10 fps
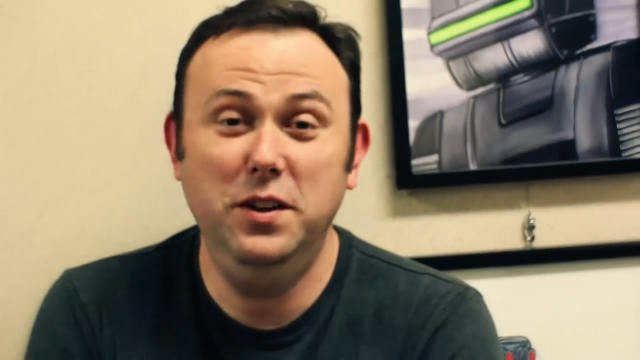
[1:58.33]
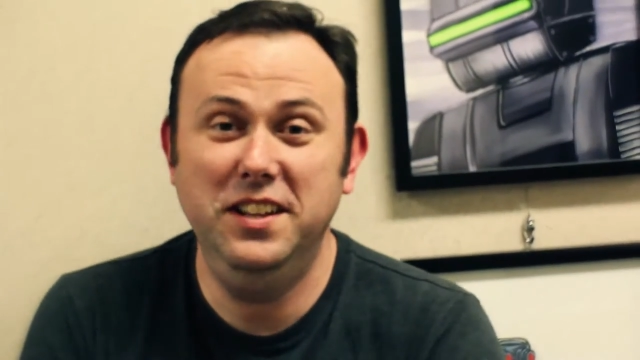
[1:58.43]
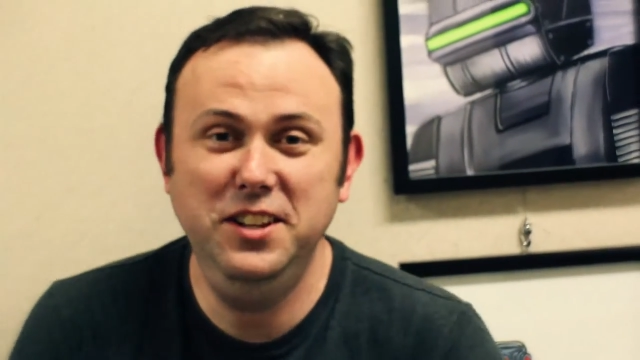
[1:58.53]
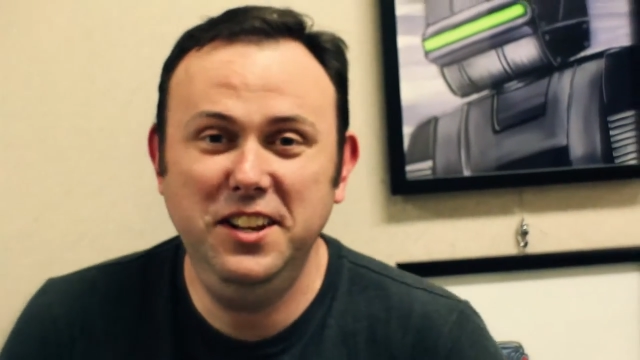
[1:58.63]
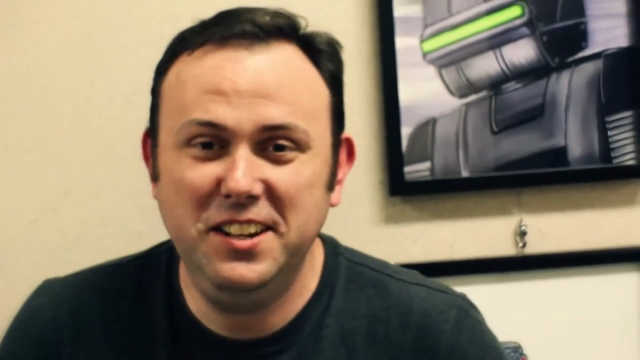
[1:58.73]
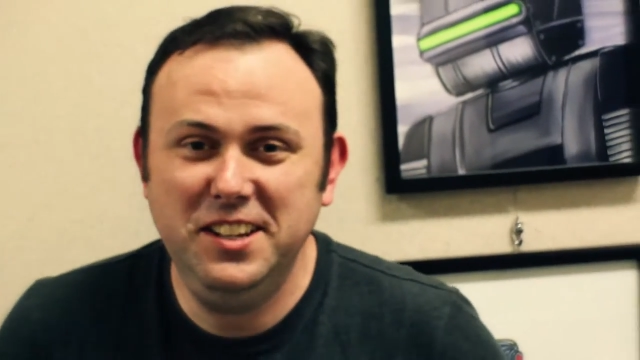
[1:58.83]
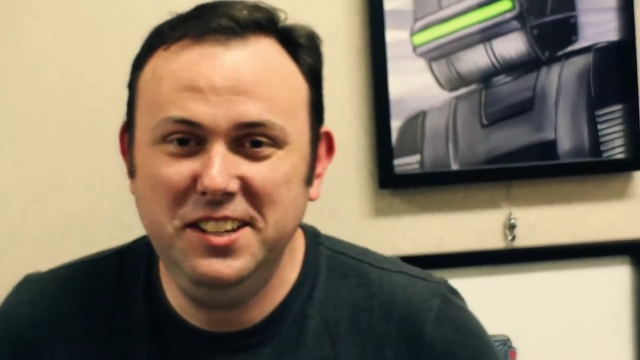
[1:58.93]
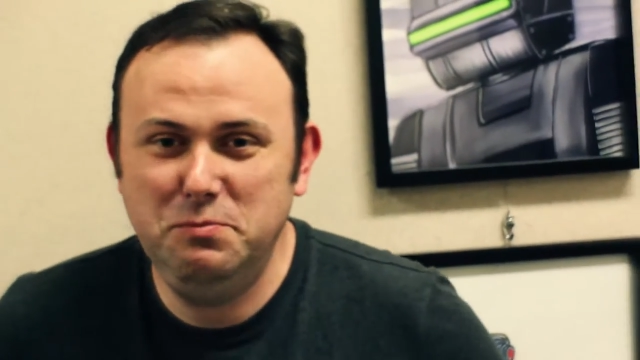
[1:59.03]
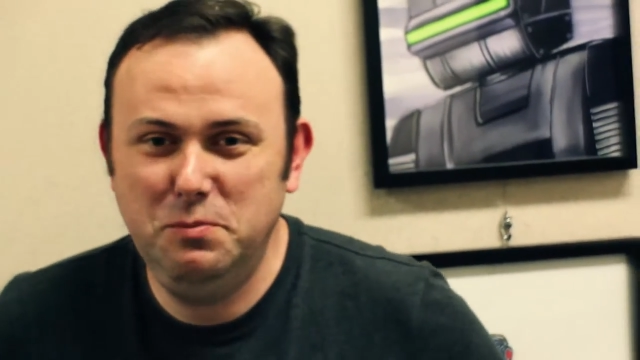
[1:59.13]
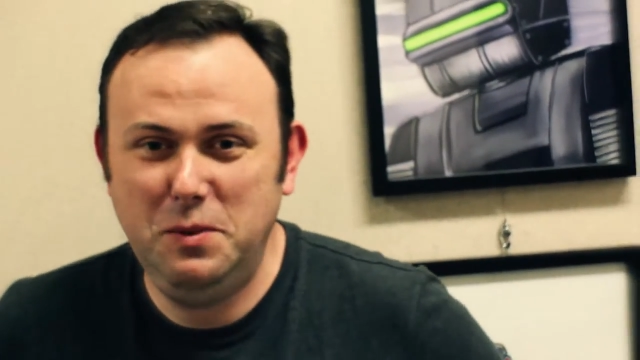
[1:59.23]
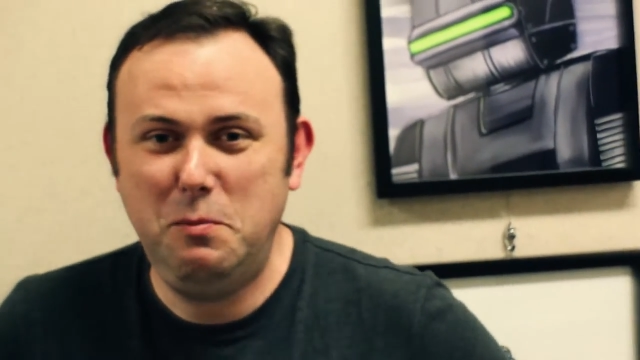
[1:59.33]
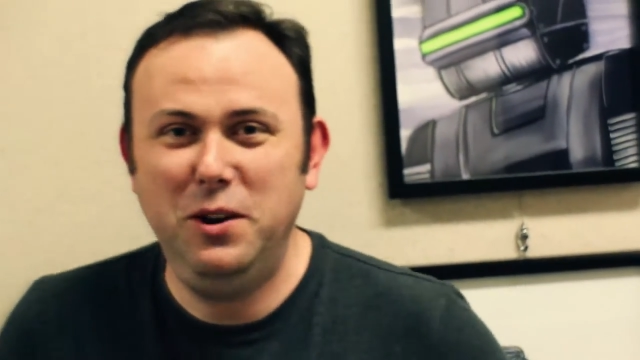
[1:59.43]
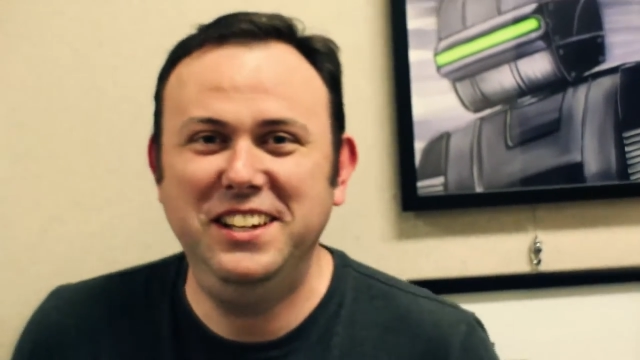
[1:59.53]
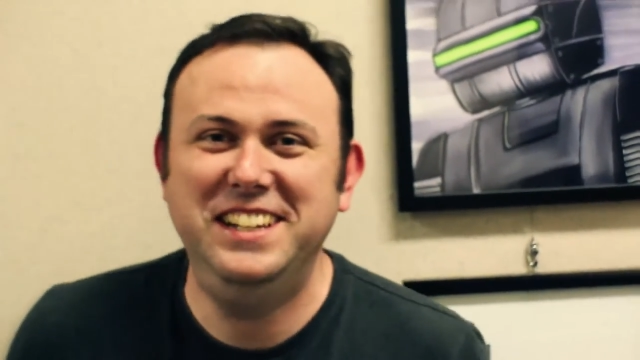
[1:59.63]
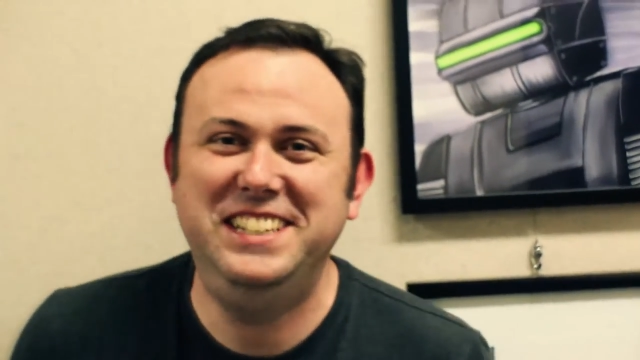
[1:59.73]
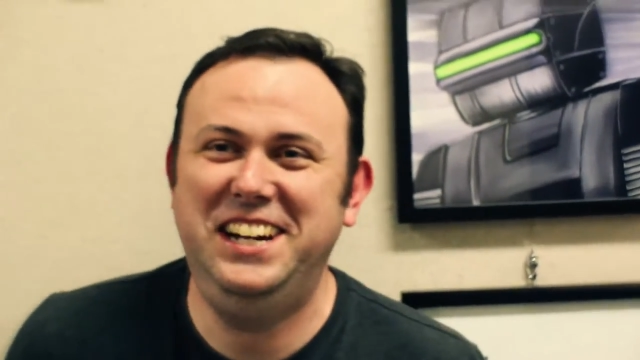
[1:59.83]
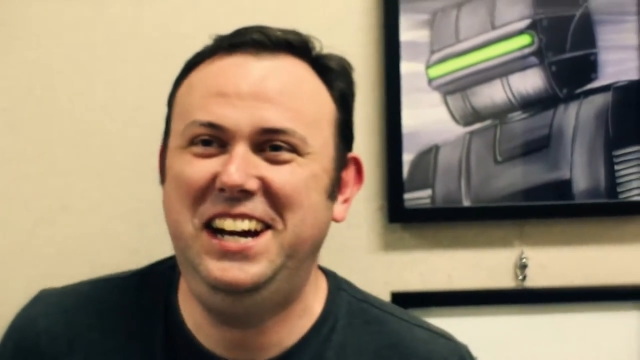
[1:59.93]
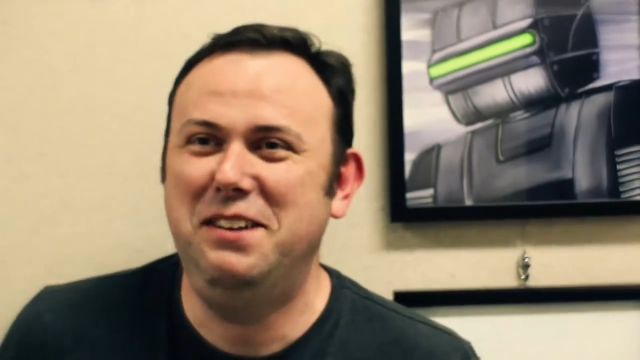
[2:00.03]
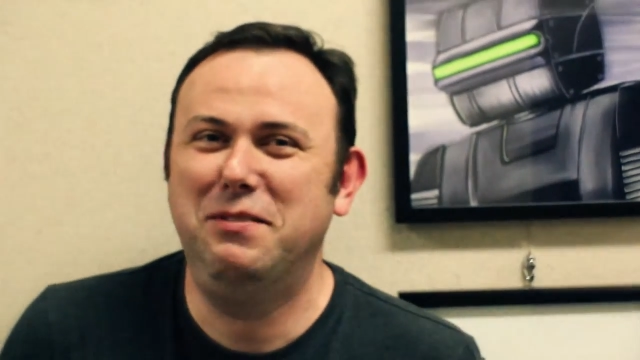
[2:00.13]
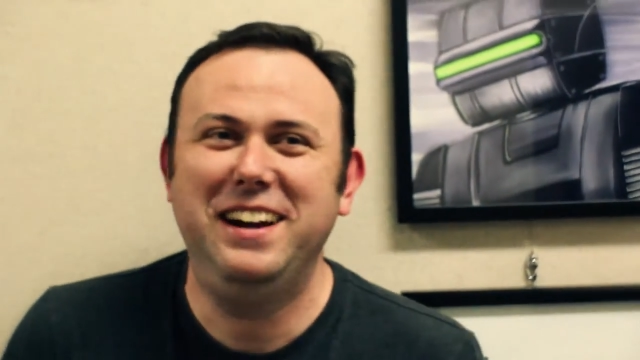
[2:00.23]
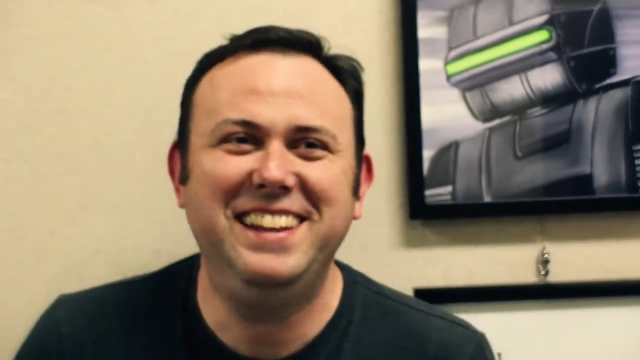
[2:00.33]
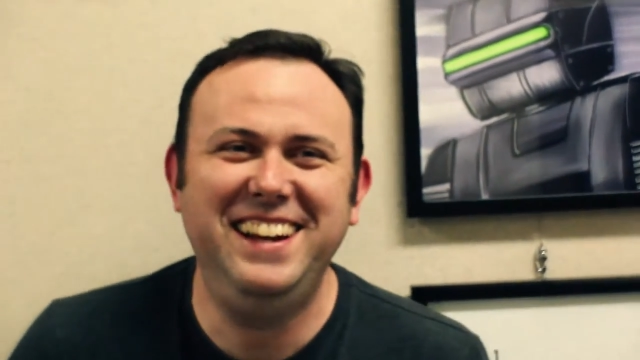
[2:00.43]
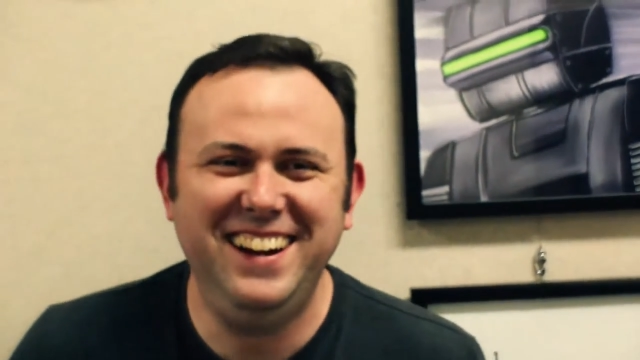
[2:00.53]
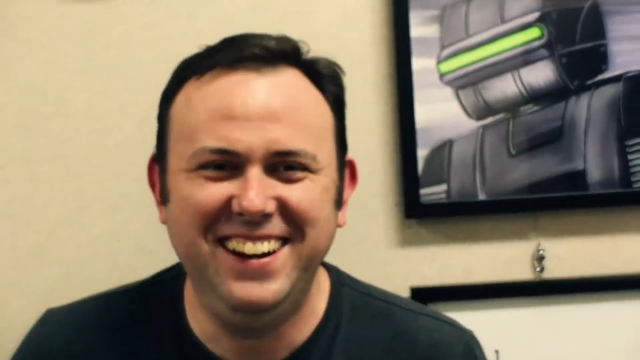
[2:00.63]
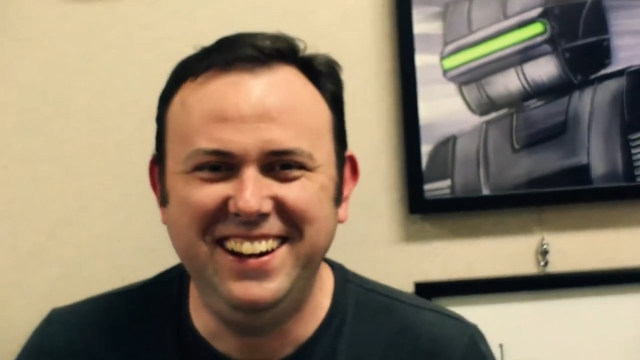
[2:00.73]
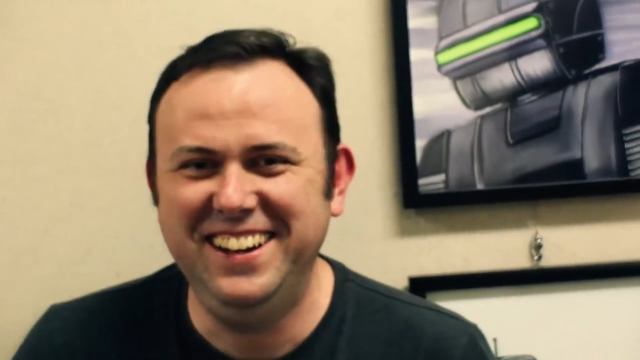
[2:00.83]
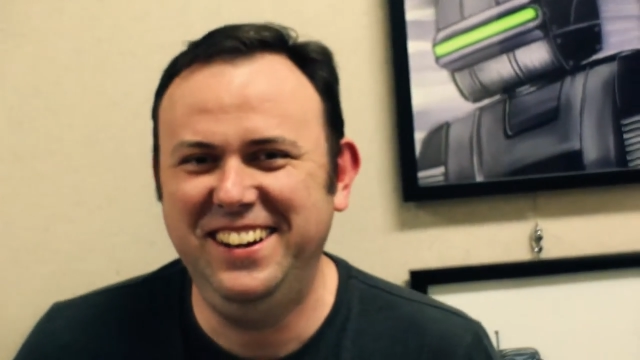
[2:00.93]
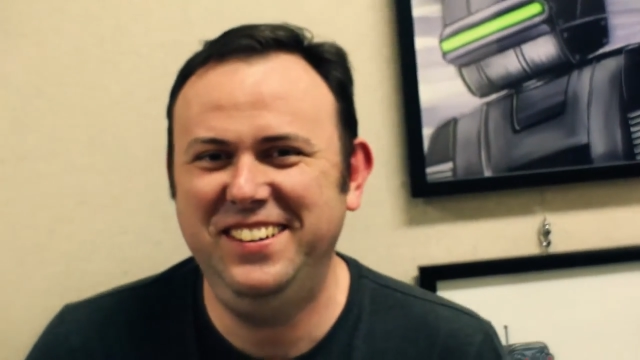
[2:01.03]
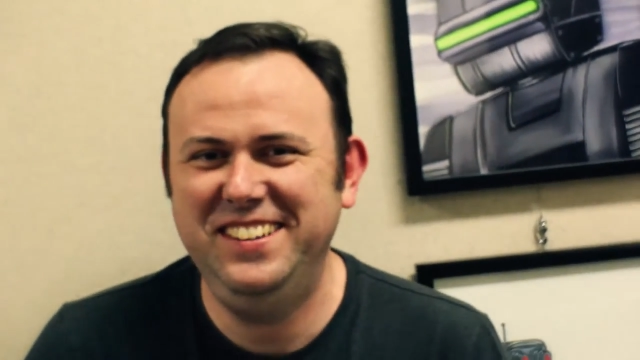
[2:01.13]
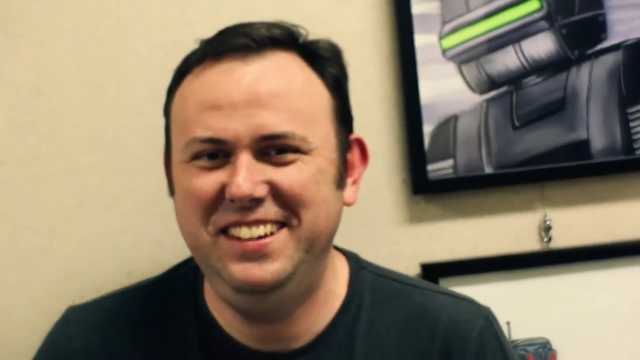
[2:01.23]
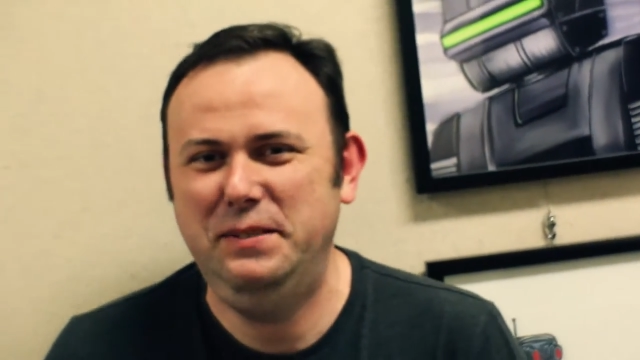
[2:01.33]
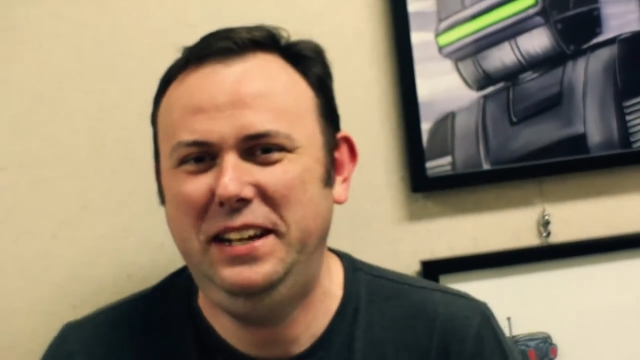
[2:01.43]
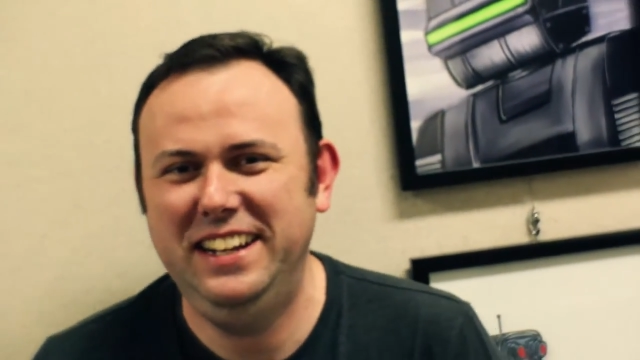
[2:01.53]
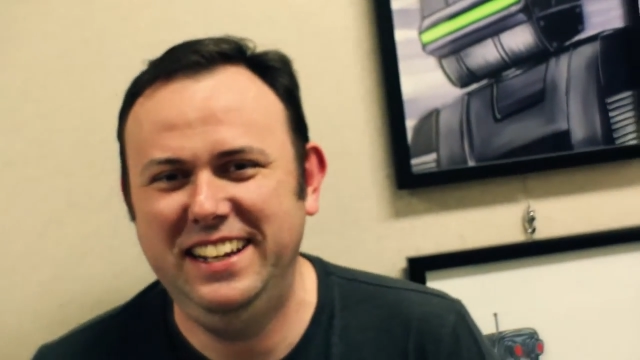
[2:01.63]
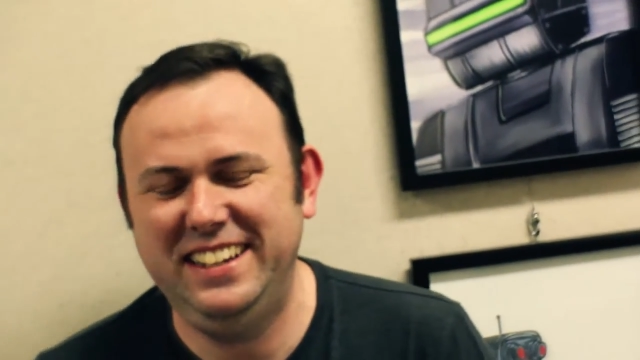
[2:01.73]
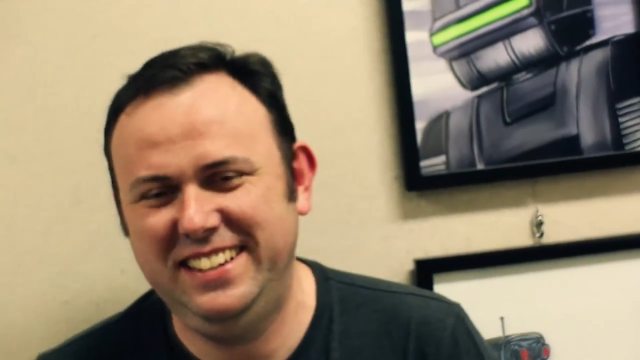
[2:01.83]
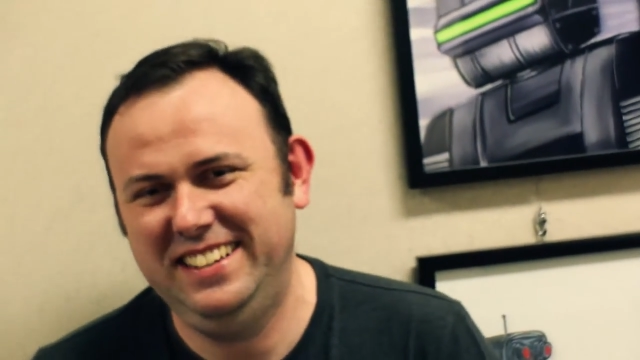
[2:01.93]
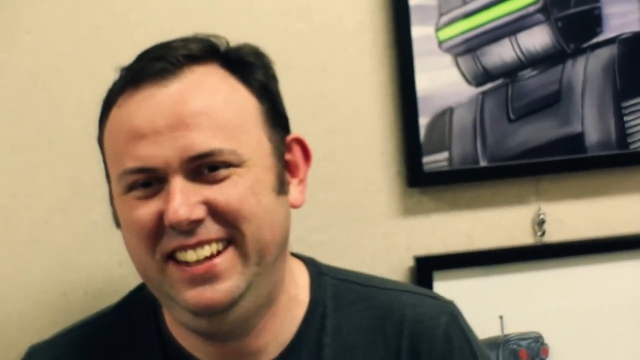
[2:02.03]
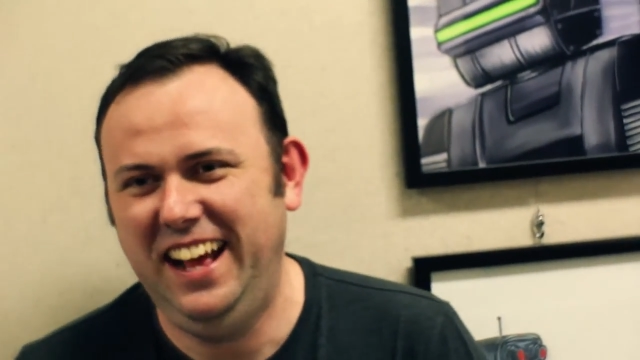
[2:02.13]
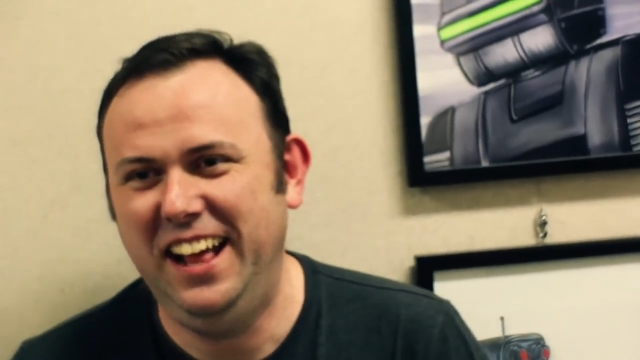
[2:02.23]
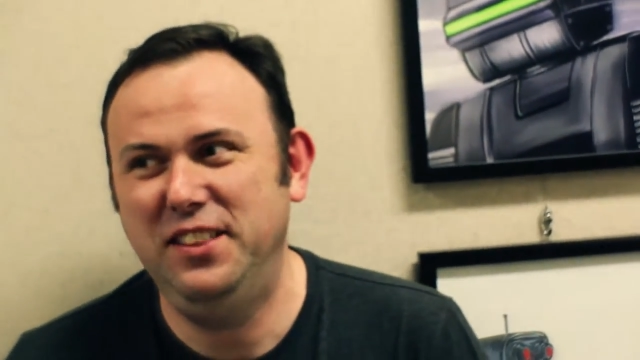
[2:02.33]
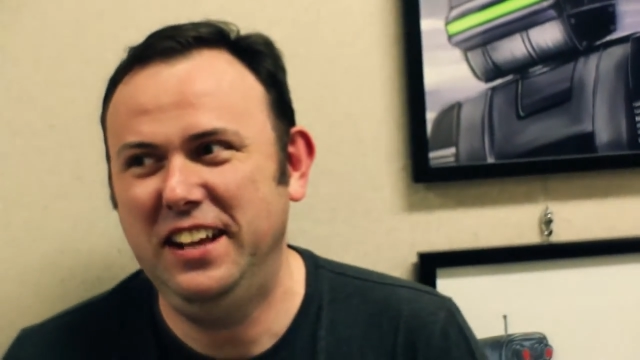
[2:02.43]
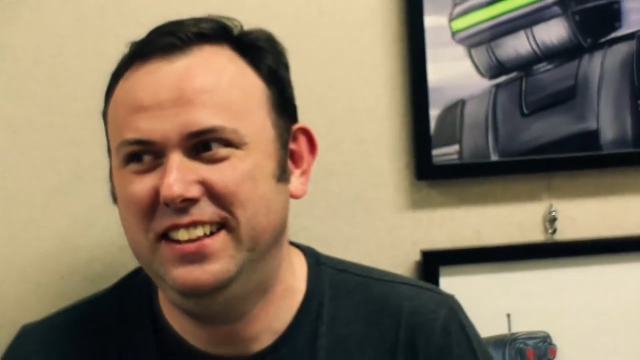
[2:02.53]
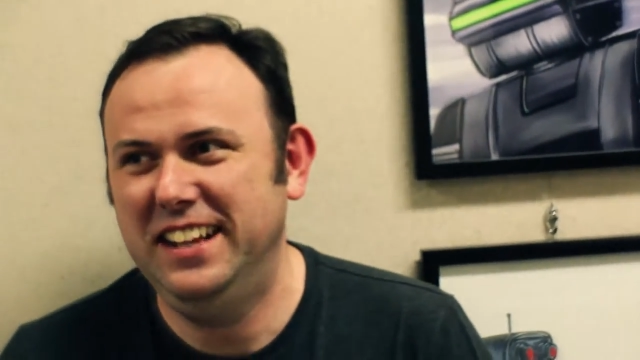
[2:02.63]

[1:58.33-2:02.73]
well, you did a pretty good job right there, you know. I mean, I think